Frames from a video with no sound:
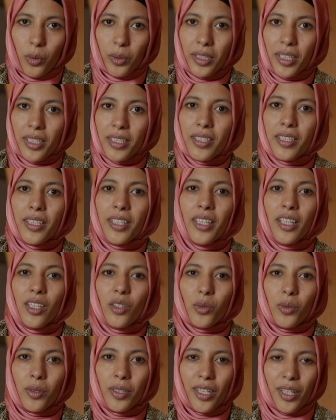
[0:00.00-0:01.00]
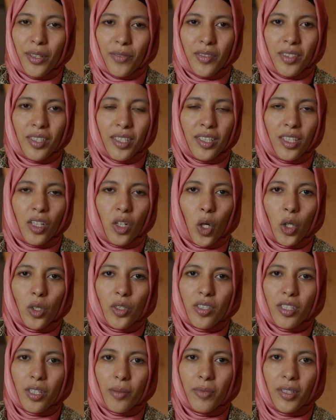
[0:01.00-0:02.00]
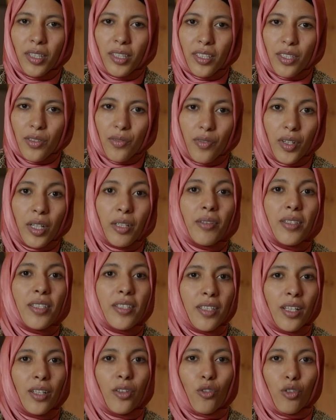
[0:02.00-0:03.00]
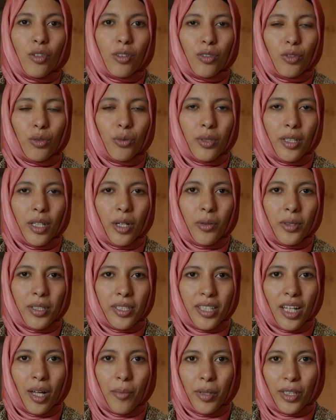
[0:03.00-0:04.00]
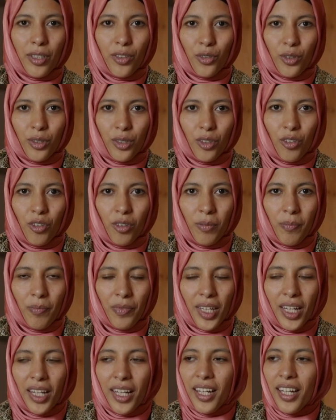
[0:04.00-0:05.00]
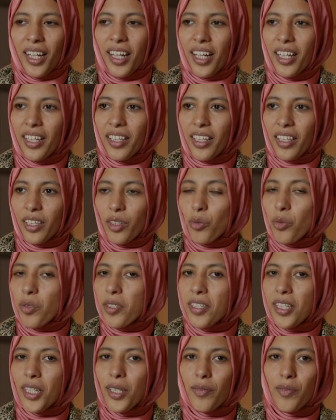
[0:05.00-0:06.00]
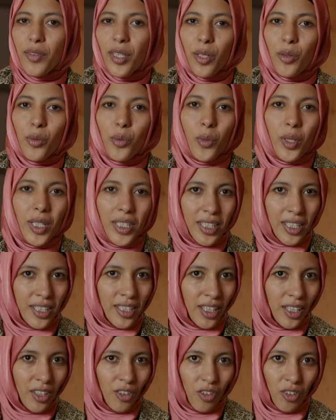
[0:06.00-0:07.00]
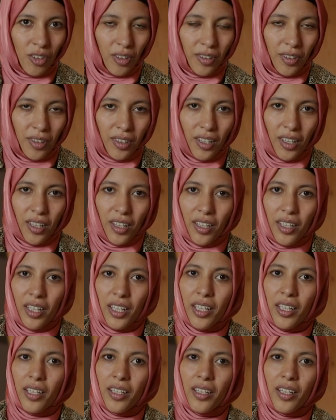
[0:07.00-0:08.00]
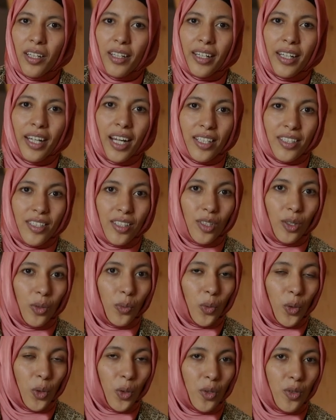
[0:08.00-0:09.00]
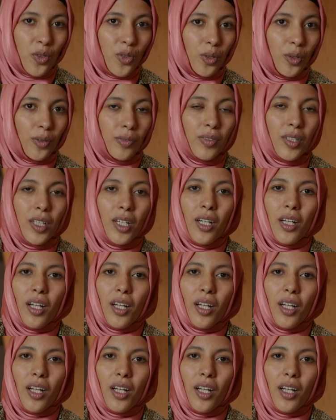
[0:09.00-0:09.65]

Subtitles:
or tazkiyatun nafs, is a concept that is very central to our Islamic tradition, and it received a great attention in classical works of